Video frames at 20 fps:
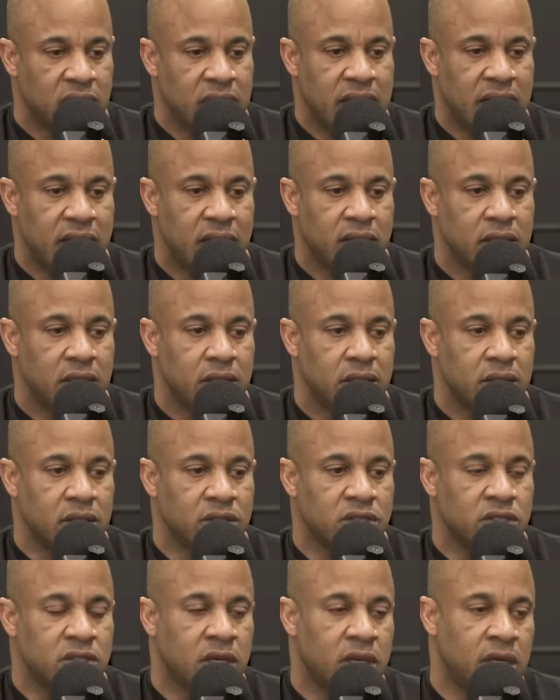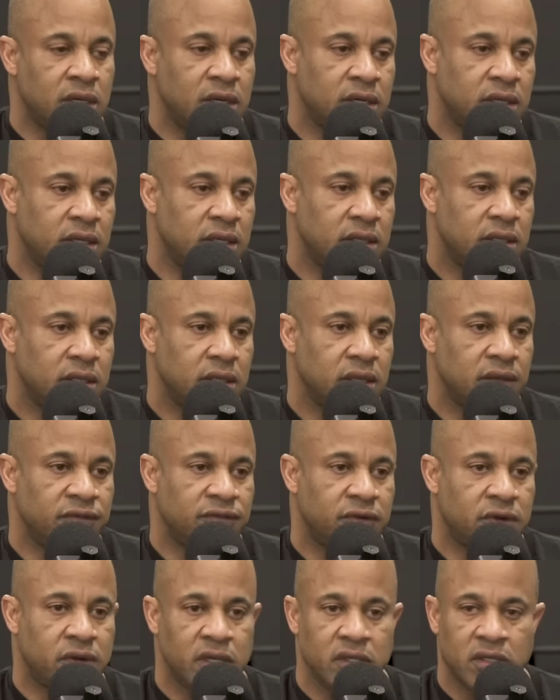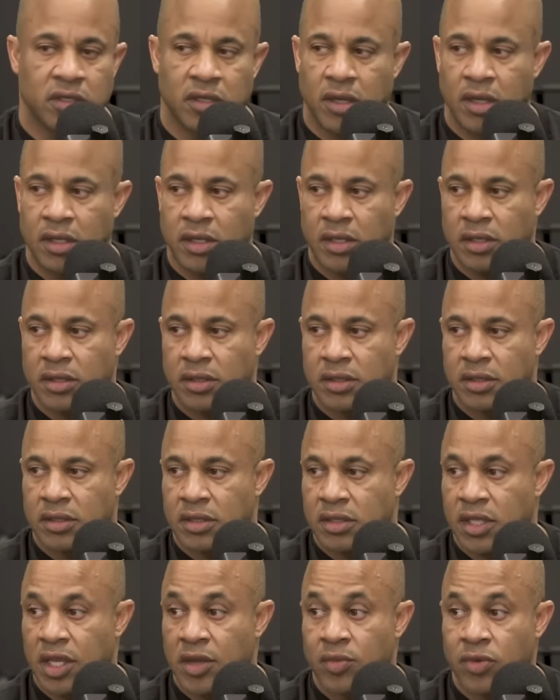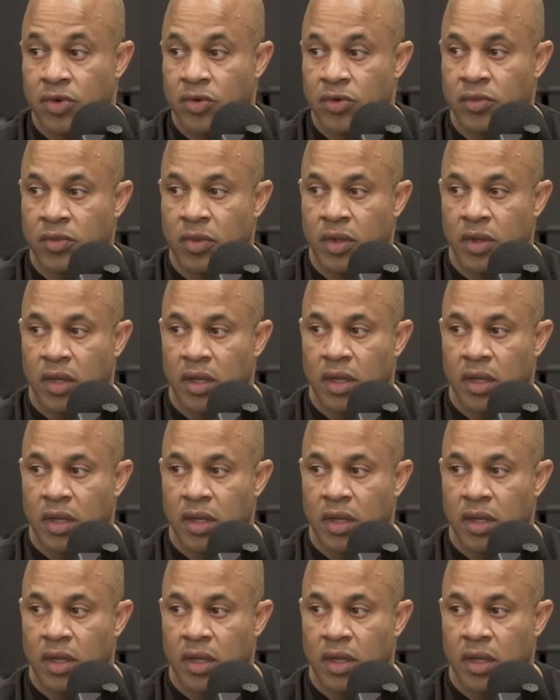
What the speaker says: a lot. The sauna, infrared sauna, steam room.